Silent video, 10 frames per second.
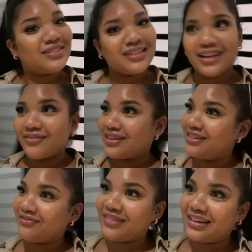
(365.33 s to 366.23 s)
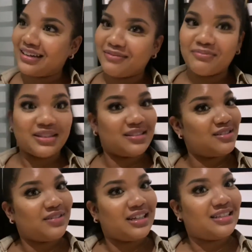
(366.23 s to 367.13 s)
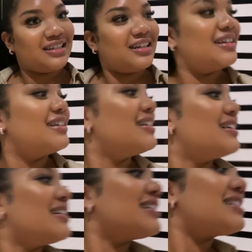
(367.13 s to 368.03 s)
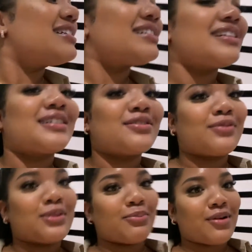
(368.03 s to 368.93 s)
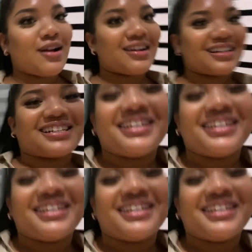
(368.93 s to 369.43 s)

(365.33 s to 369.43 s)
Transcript: they're like, where are you from? Pennsylvania. She says she's from the Bronx.